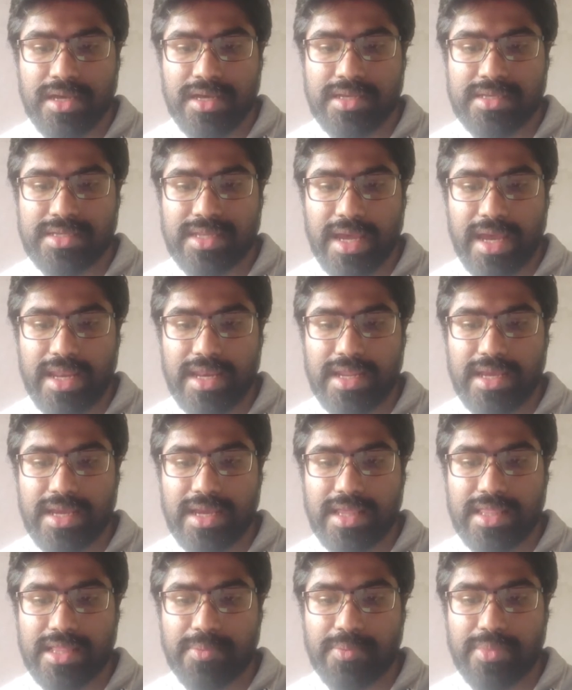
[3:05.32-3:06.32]
standing
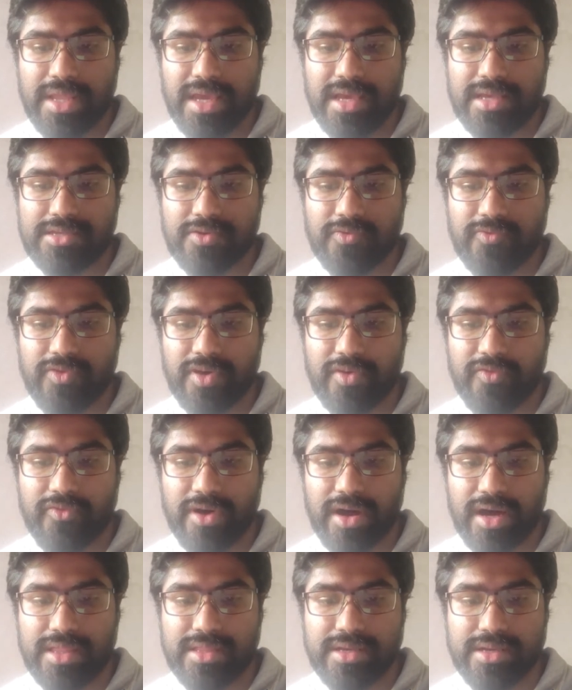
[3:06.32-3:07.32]
in the place of your
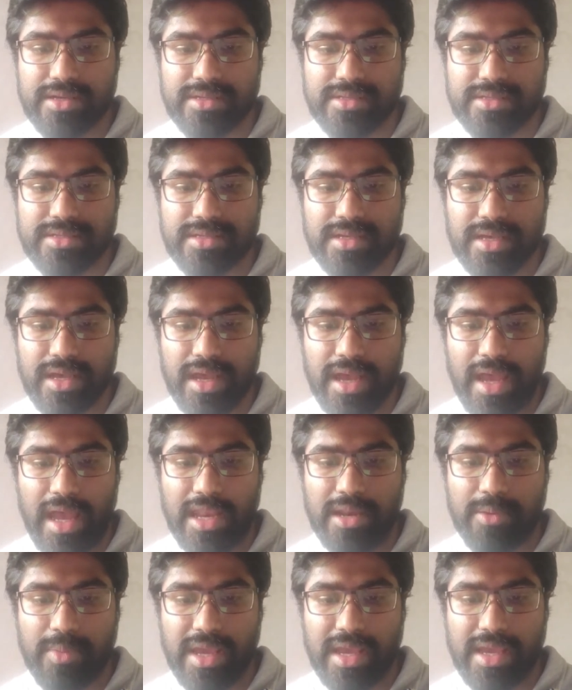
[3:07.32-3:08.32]
fathers,
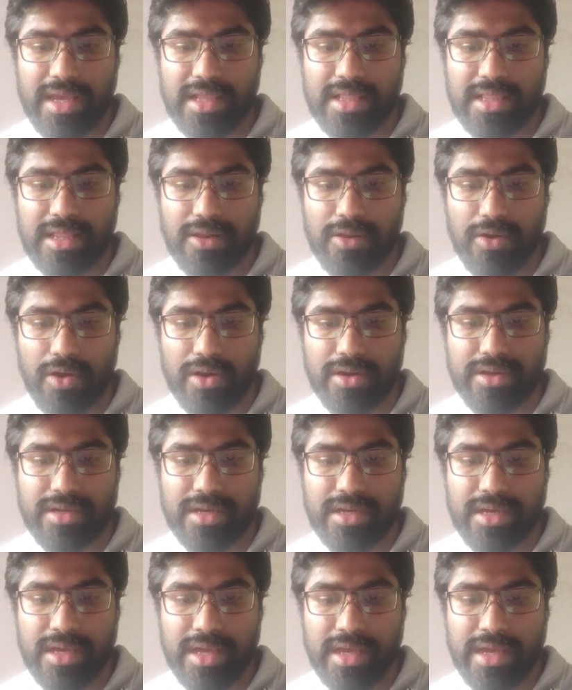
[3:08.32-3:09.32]
and making the Lord
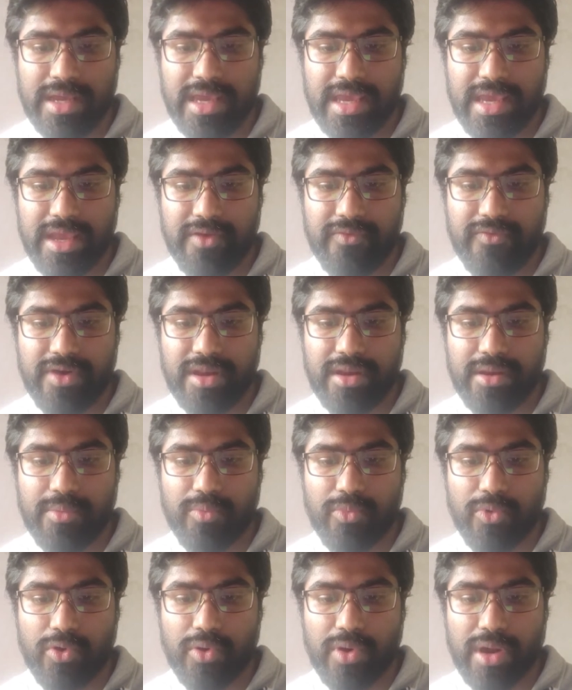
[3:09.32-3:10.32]
even
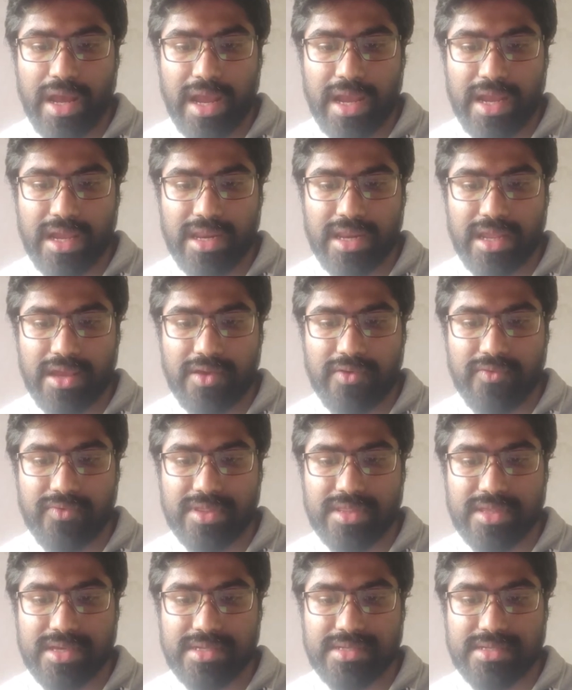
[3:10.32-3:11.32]
more angry
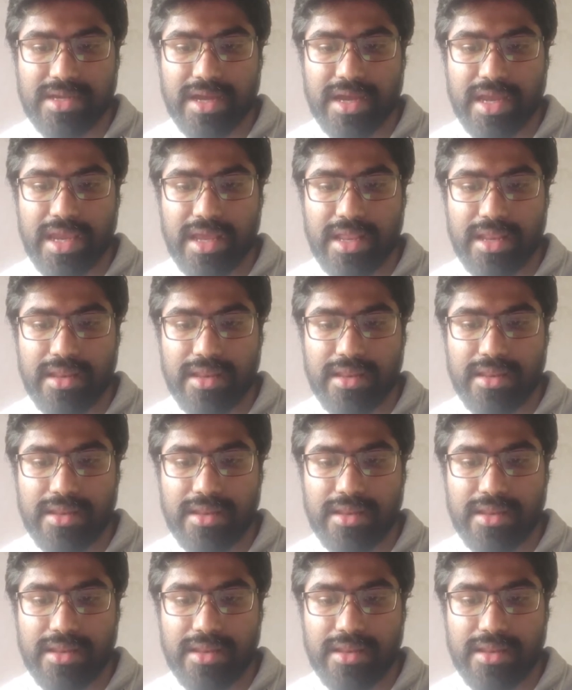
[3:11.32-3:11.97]
with Israel.